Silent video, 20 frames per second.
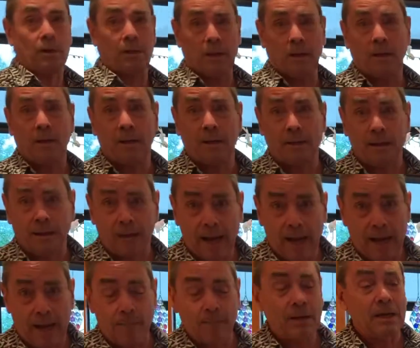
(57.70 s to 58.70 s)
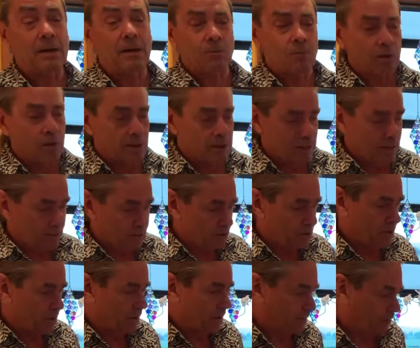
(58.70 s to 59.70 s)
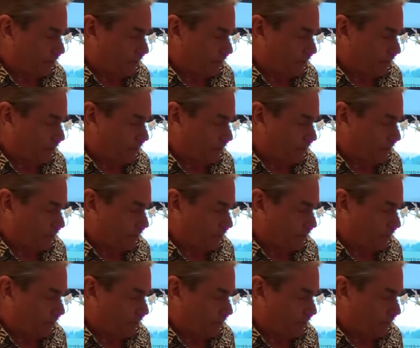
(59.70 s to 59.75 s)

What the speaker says: little on the lamb and it works out just